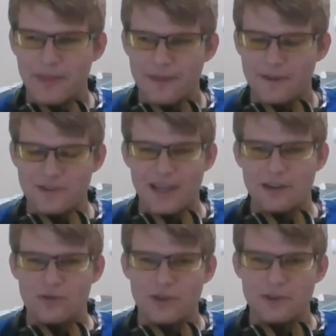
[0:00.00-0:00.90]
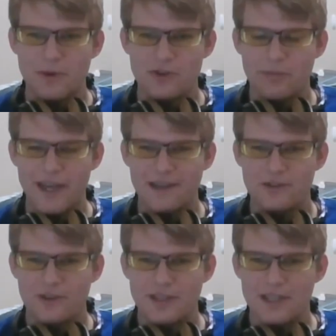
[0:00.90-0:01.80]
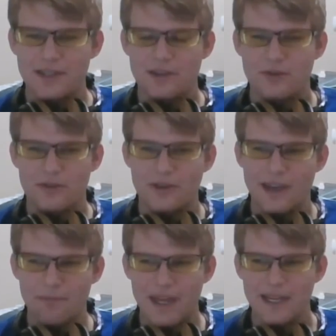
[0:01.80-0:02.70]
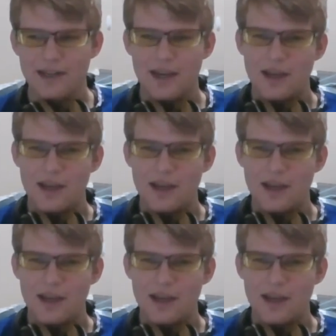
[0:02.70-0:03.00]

There's actually a special package on the Indiegogo campaign